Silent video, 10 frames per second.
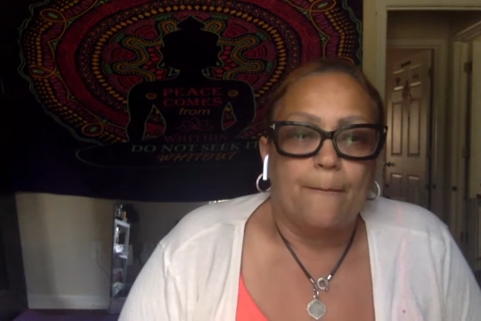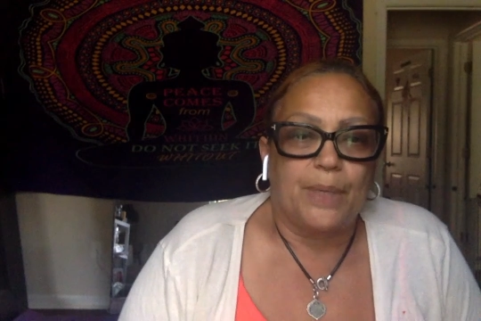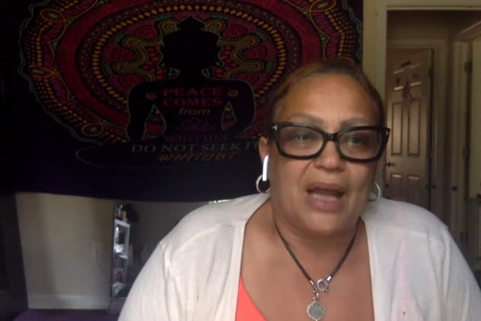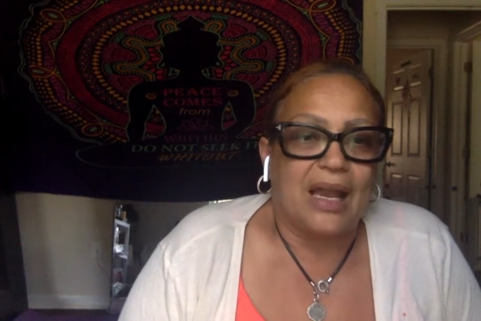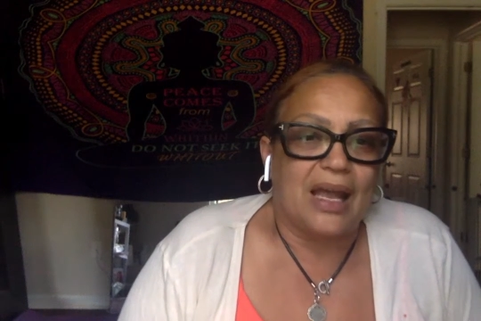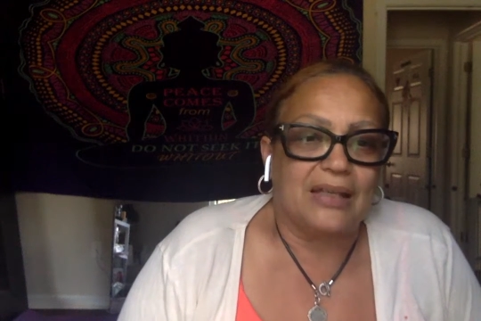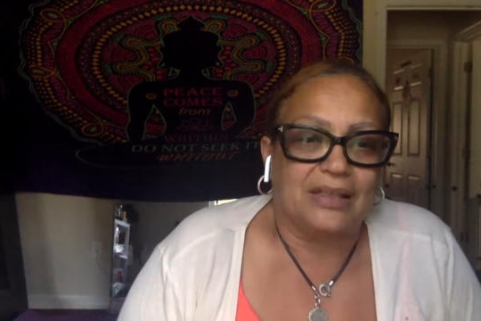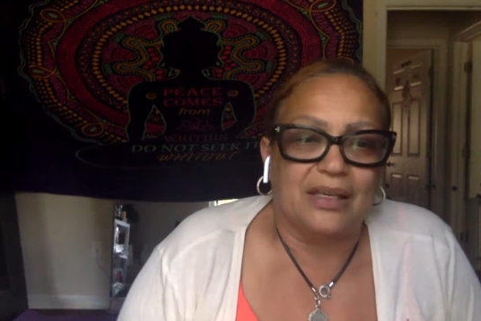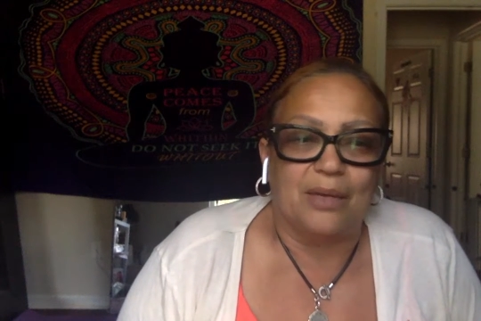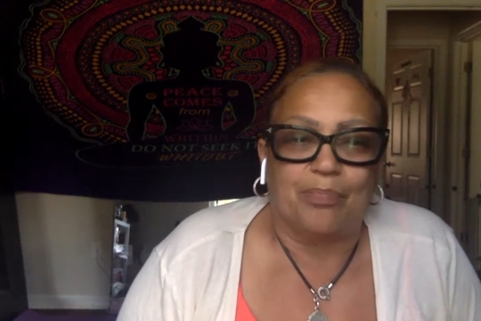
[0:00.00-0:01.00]
But I like
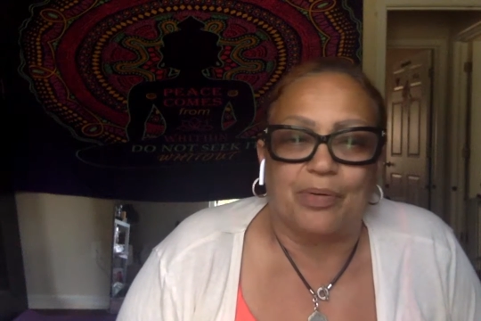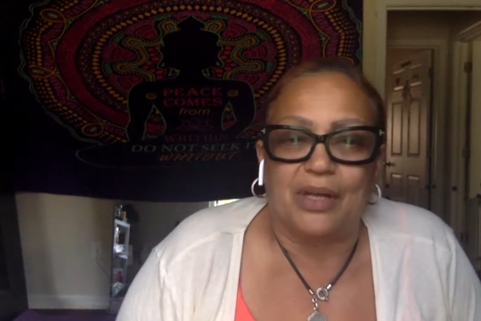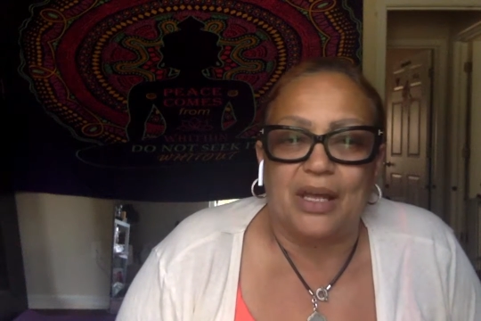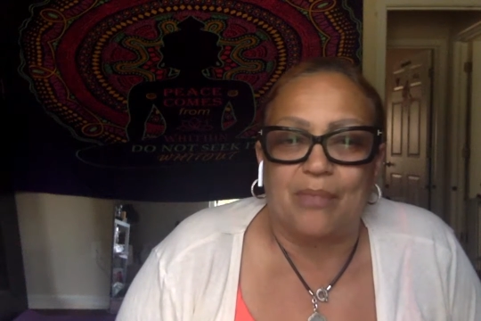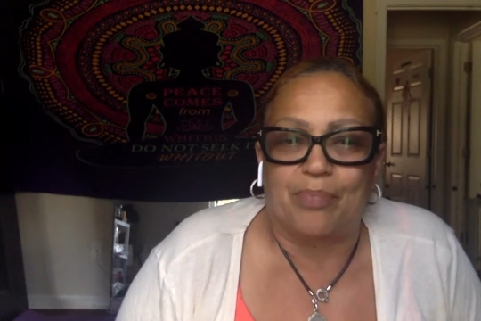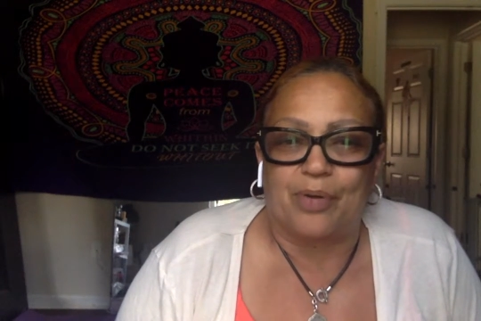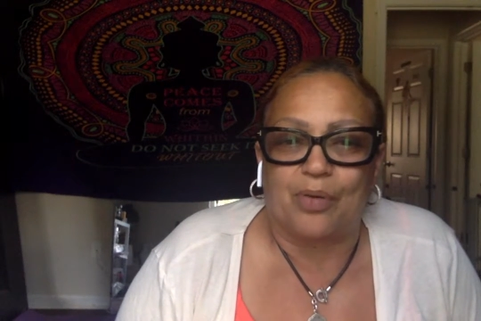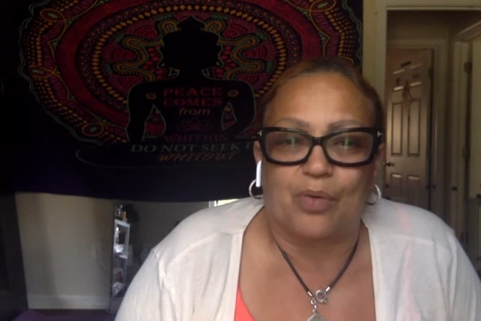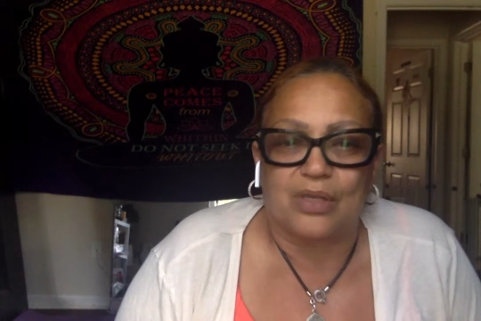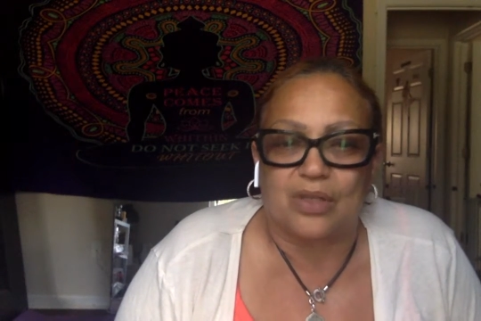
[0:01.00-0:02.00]
the emperor. The
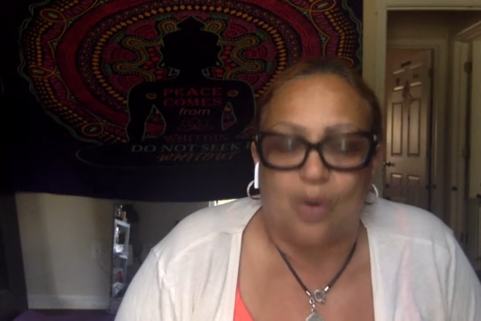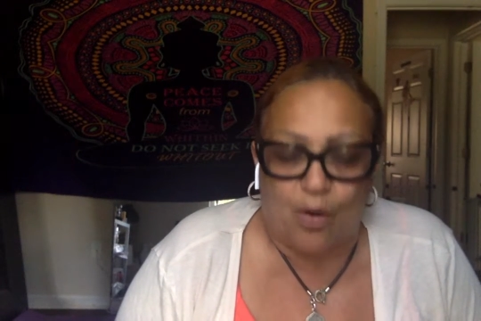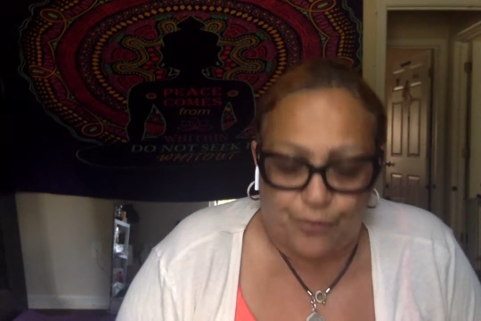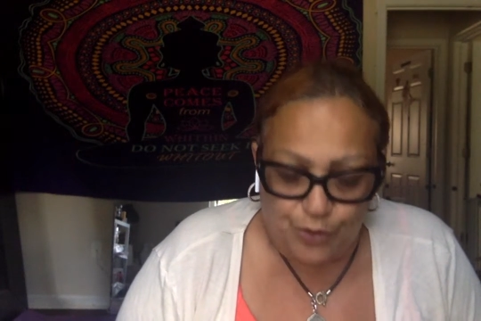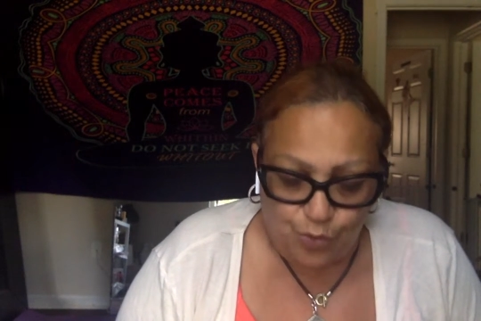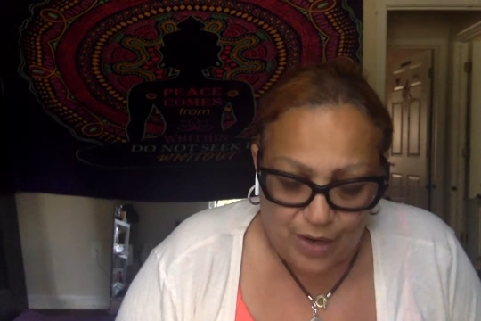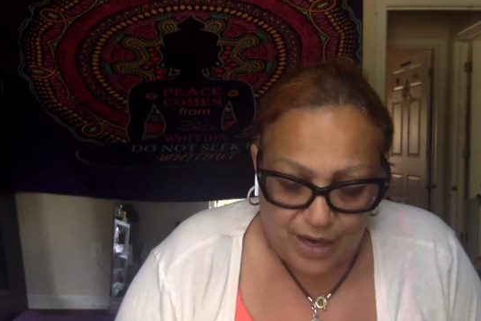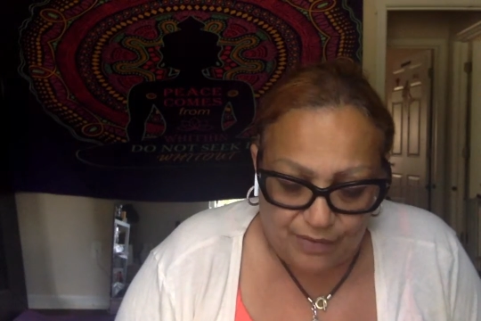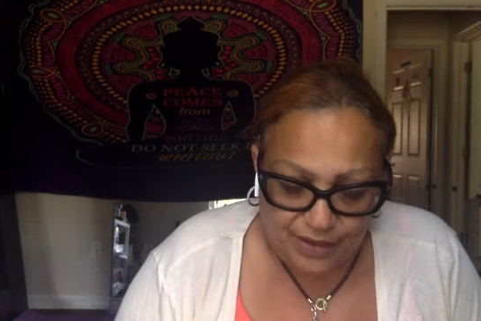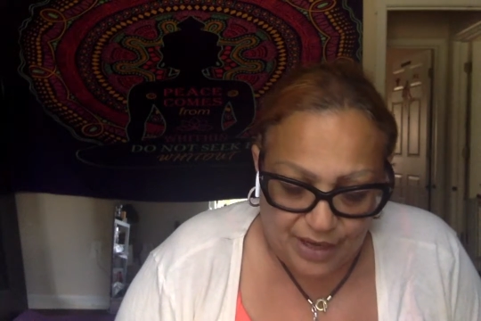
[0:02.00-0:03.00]
emperor wants to offer you
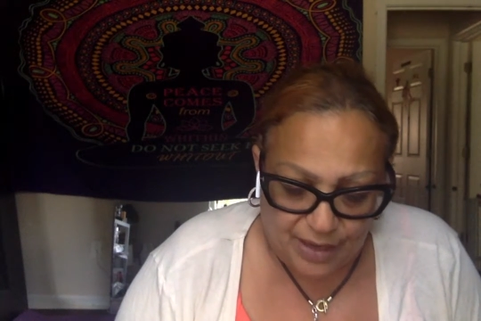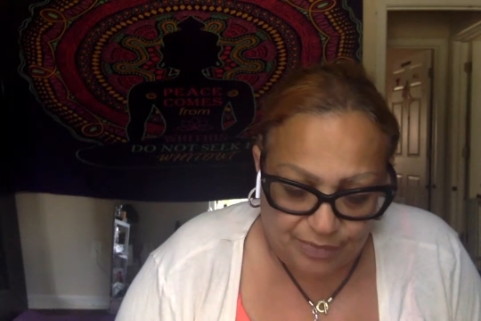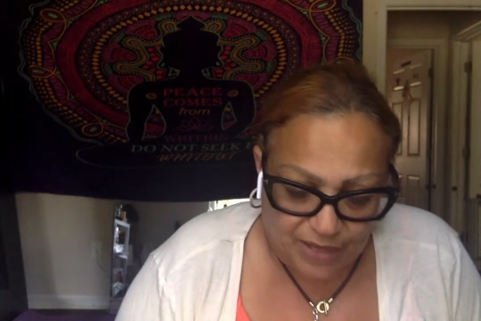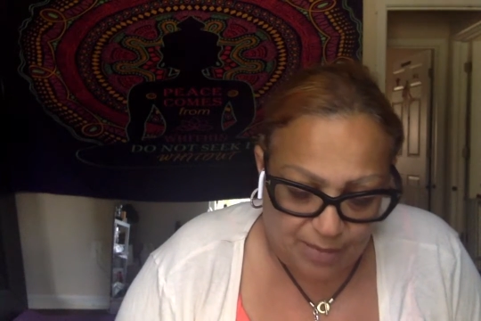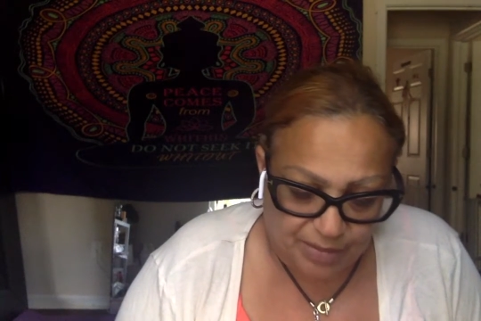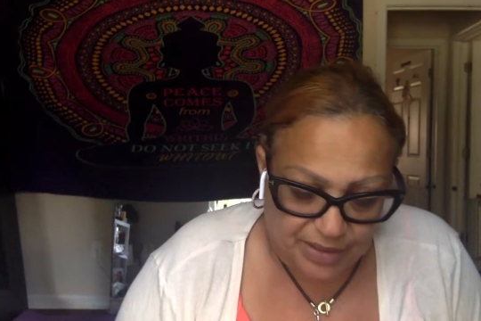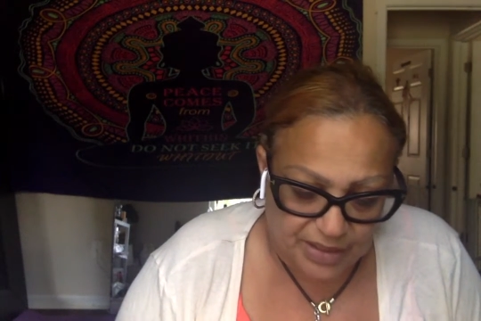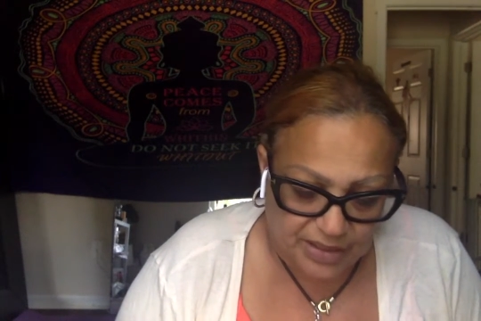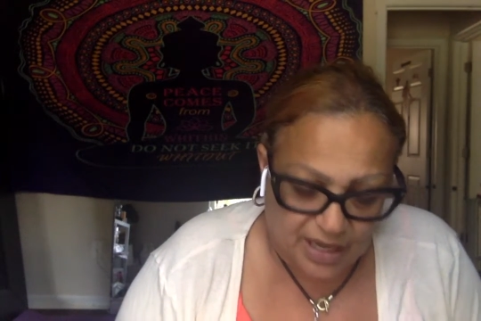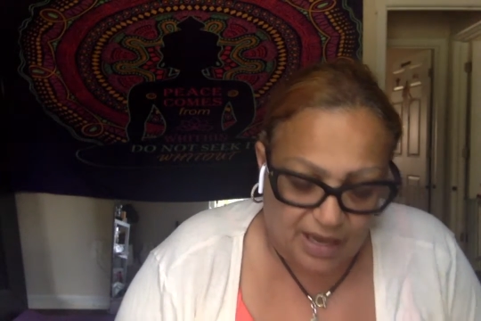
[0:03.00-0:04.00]
every damn thing. But
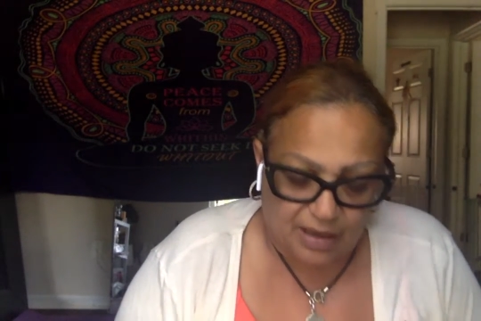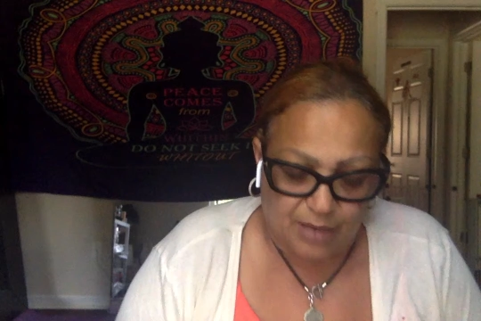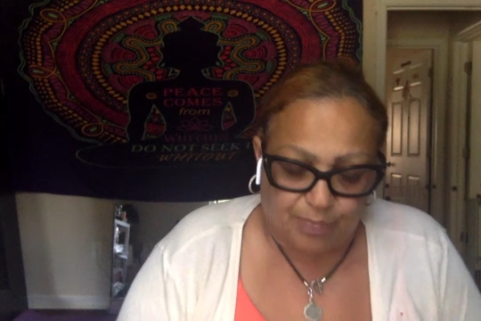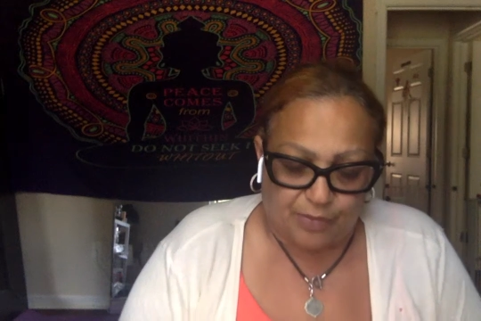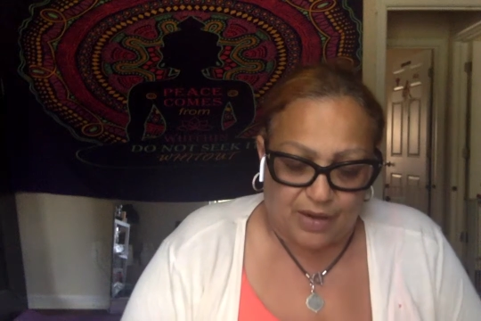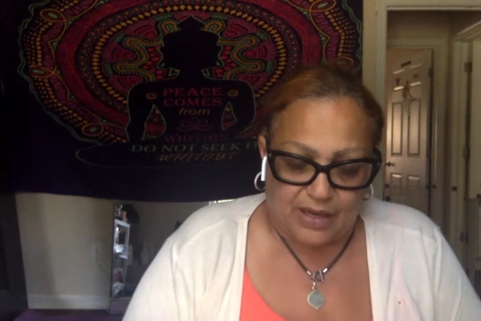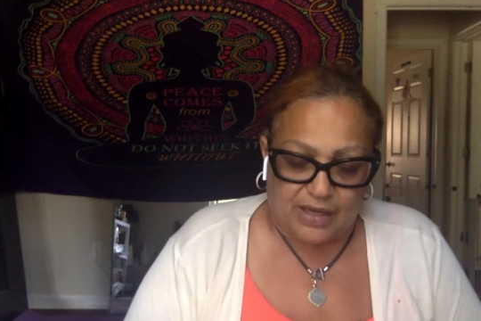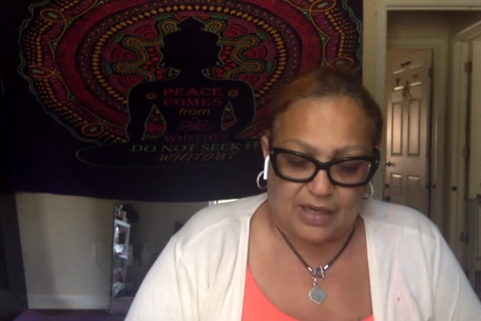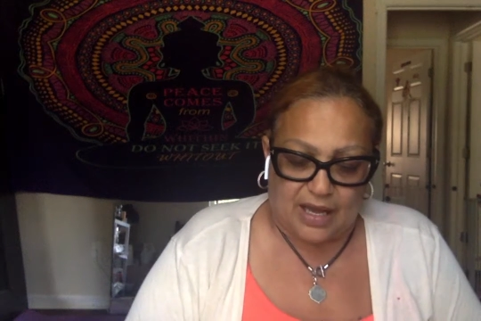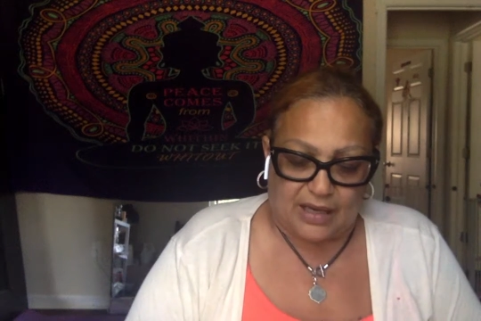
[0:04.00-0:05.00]
this damn emperor right
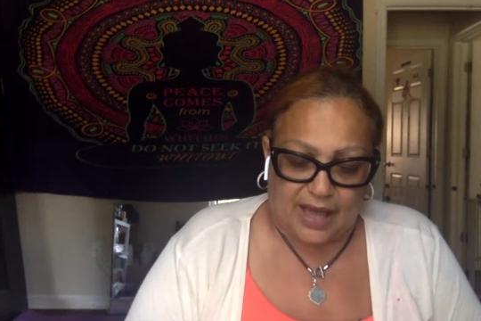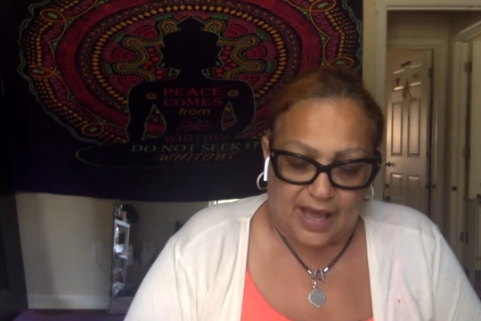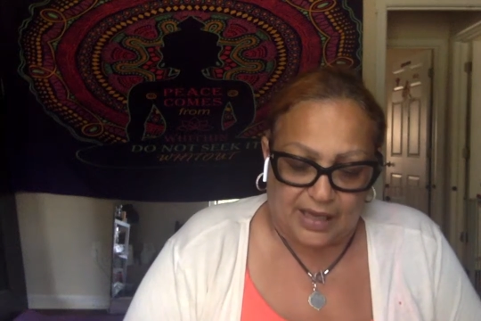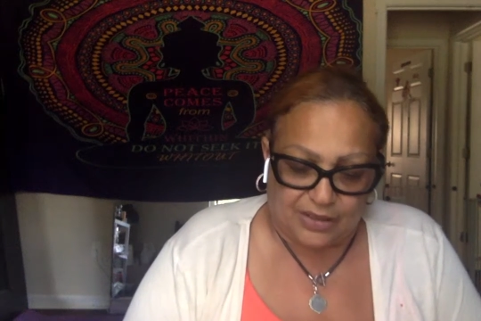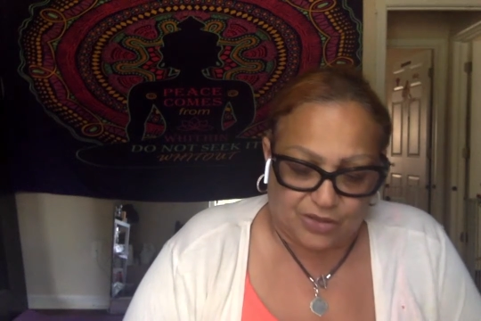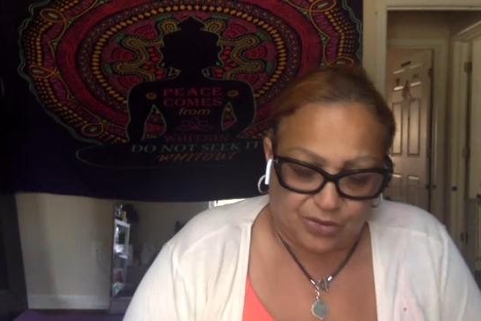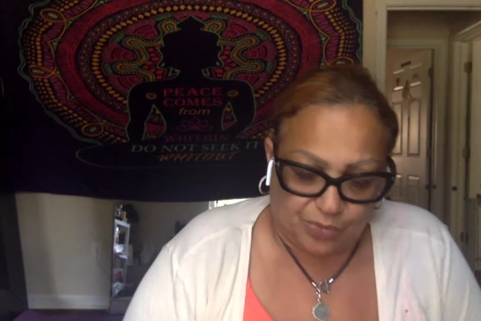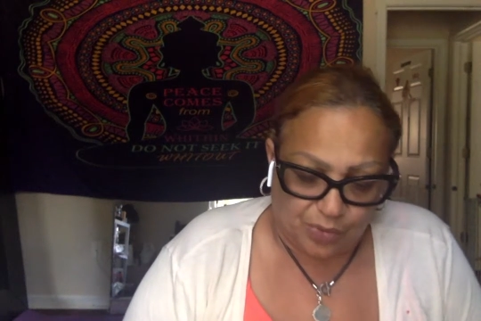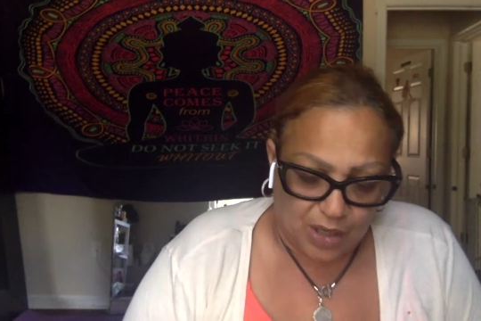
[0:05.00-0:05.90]
here got an attitude.